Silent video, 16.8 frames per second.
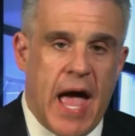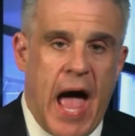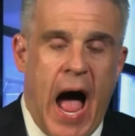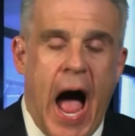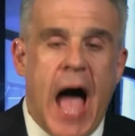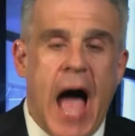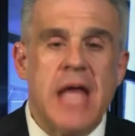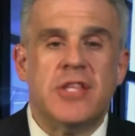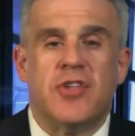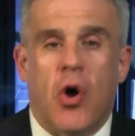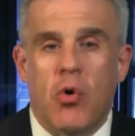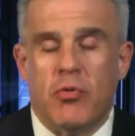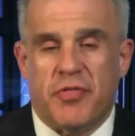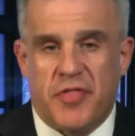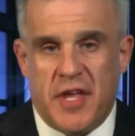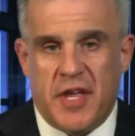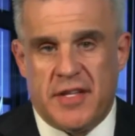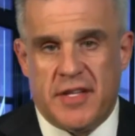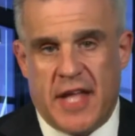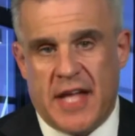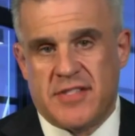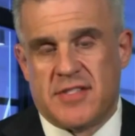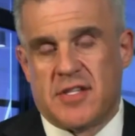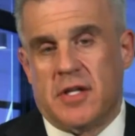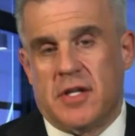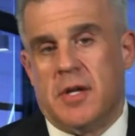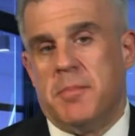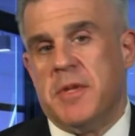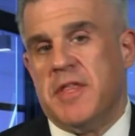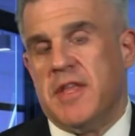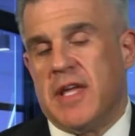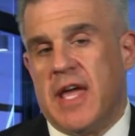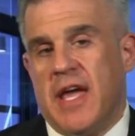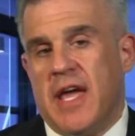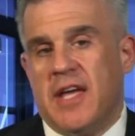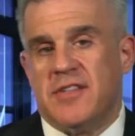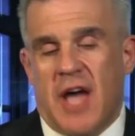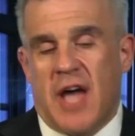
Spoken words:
I don't think that's going to be the case.